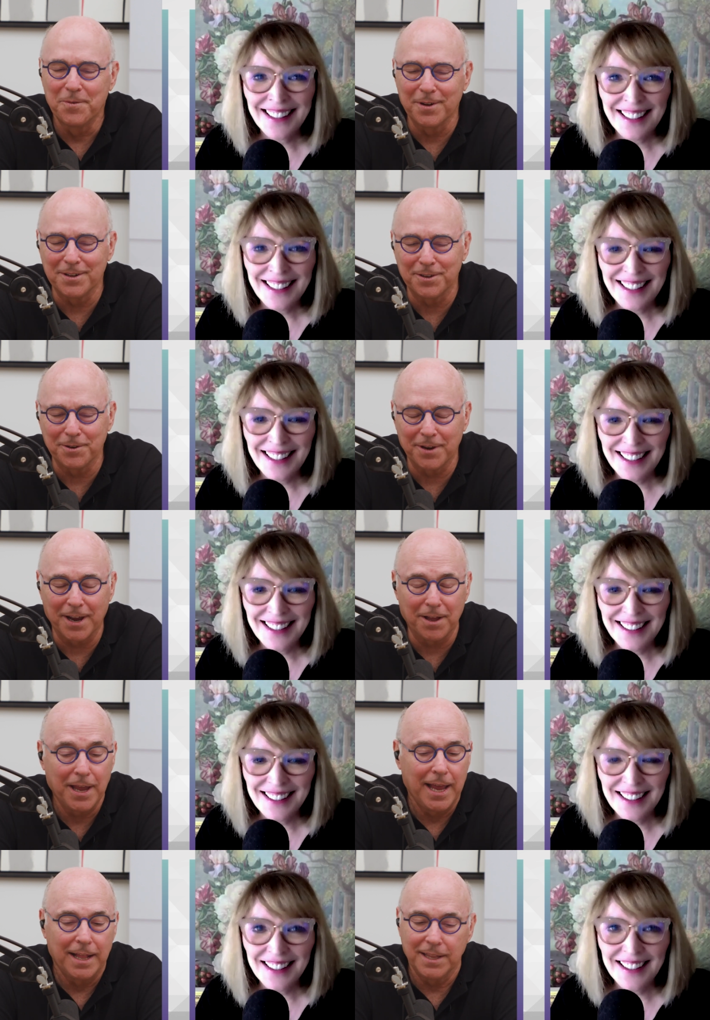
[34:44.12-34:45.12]
Speaker 1: we'll do,
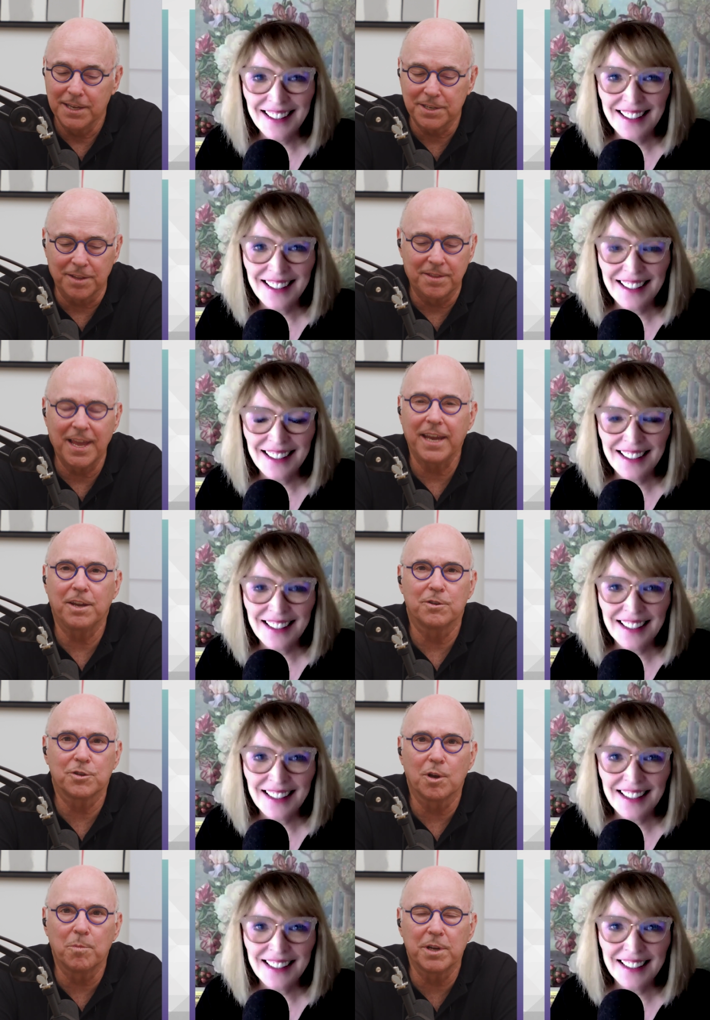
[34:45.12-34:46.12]
Gail. Listen, thank
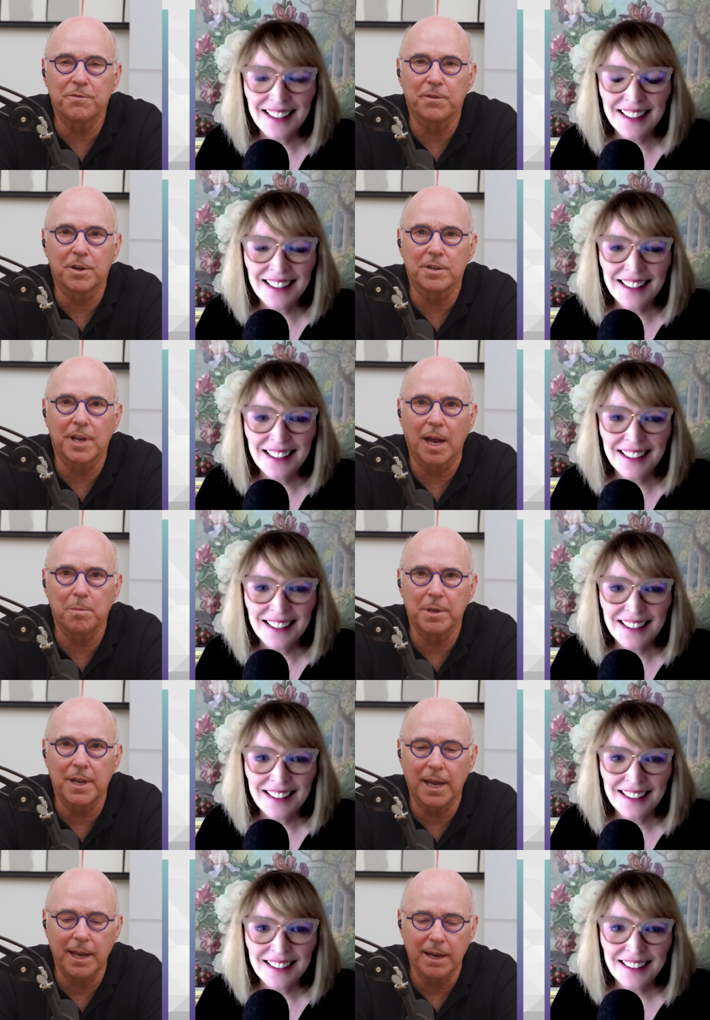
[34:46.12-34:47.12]
you so much for your time
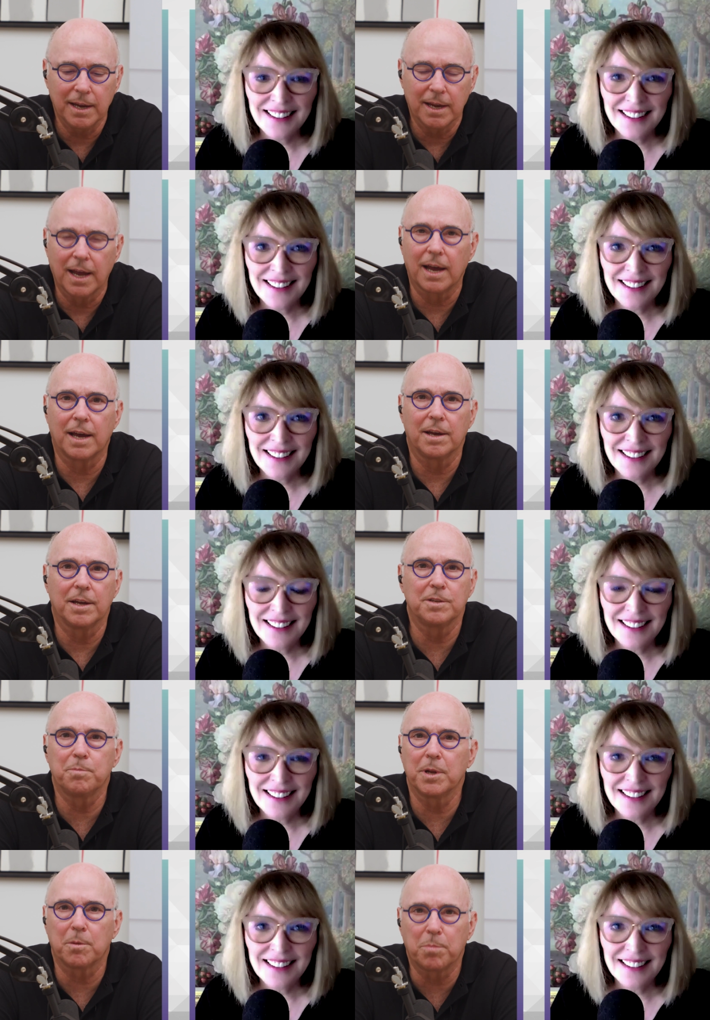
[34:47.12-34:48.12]
today. Uh,
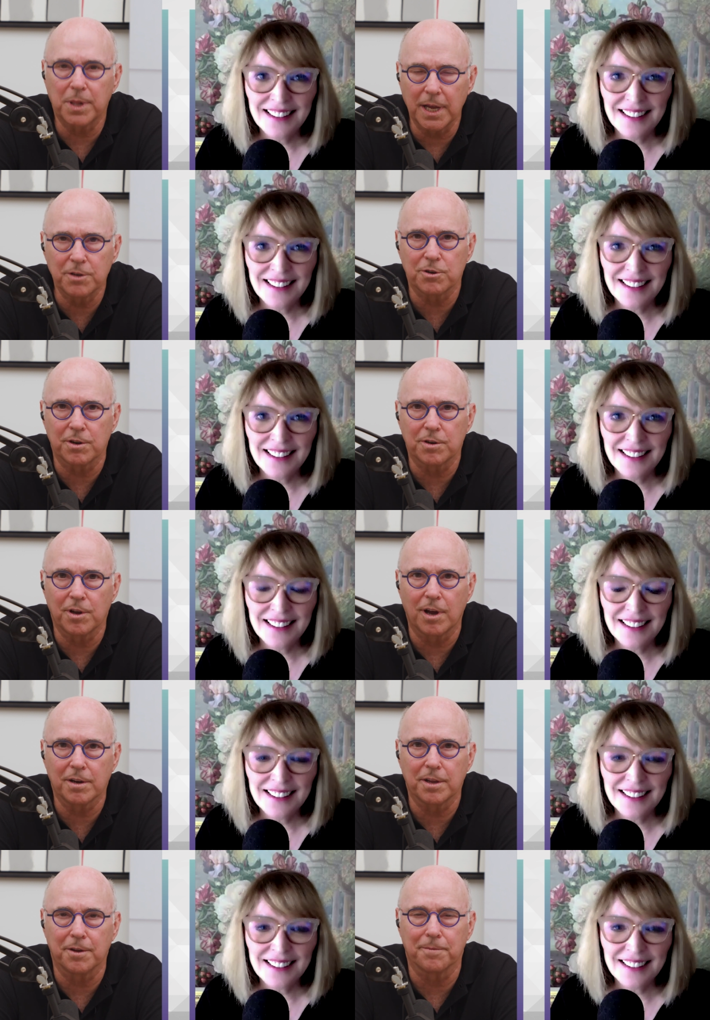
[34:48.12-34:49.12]
it's been a pleasure to
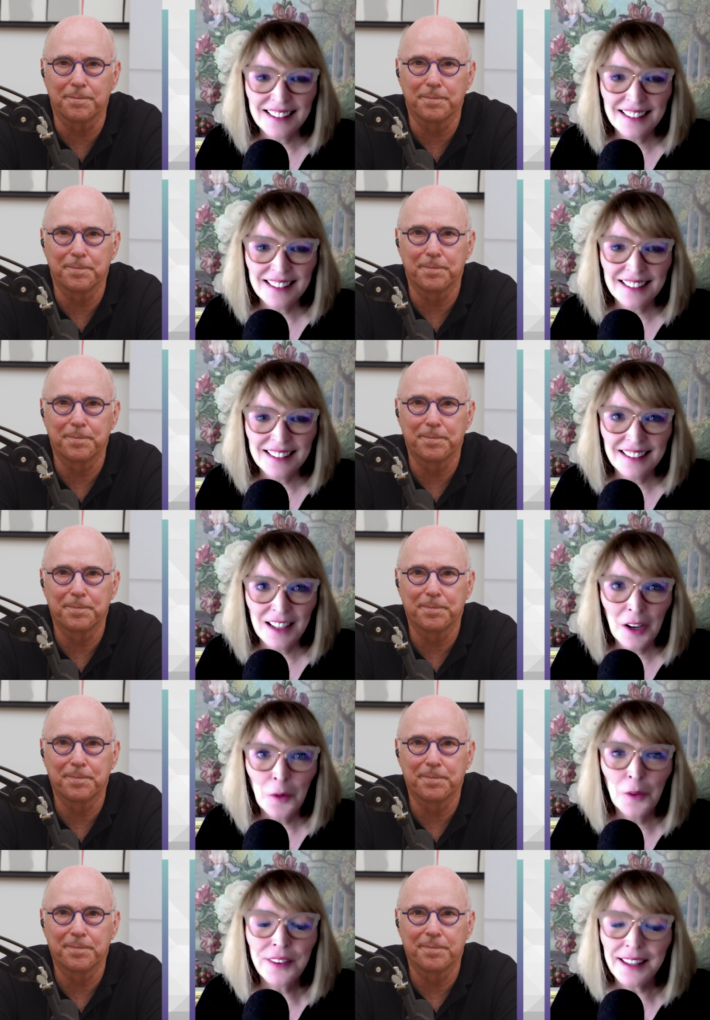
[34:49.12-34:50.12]
talk to you.
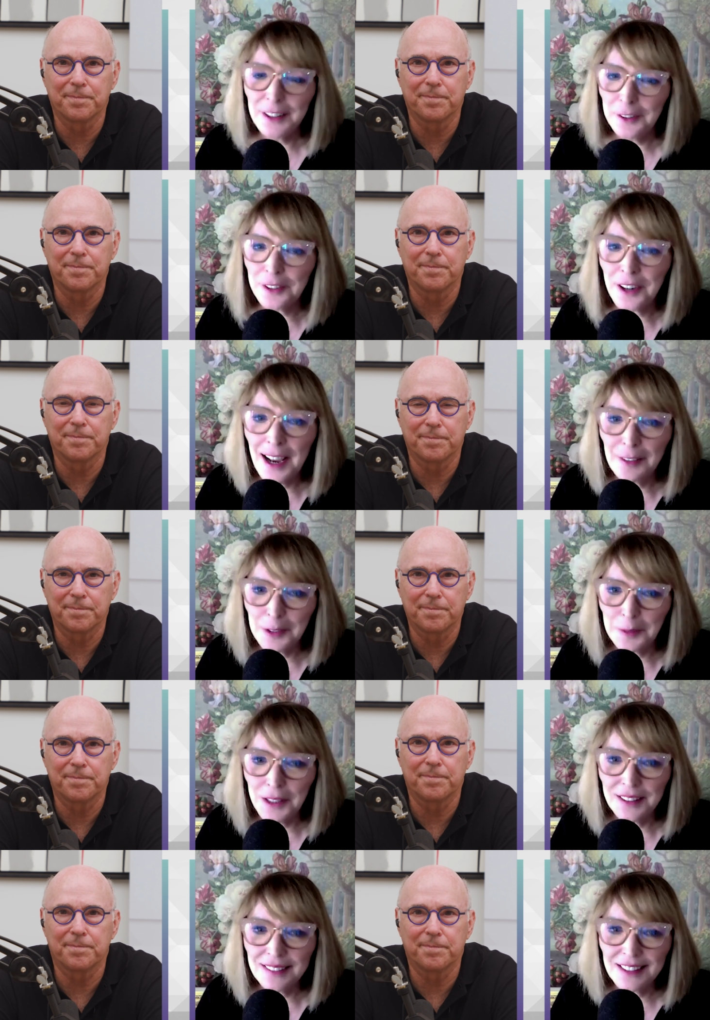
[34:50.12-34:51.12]
Speaker 2: Well, thank you for having
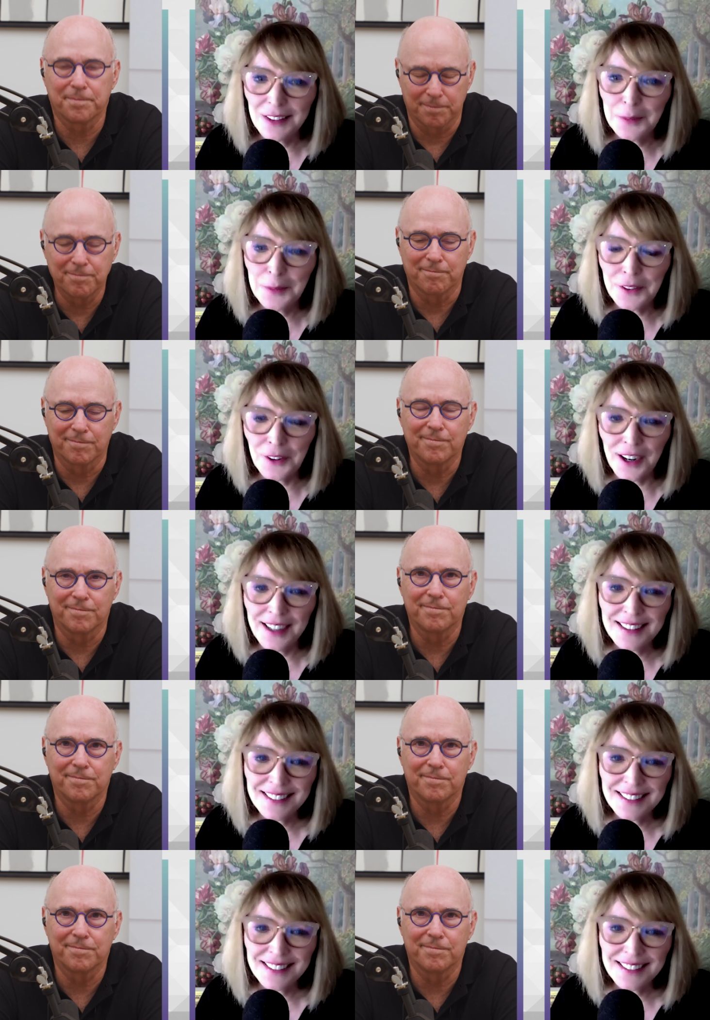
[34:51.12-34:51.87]
me. It's been great.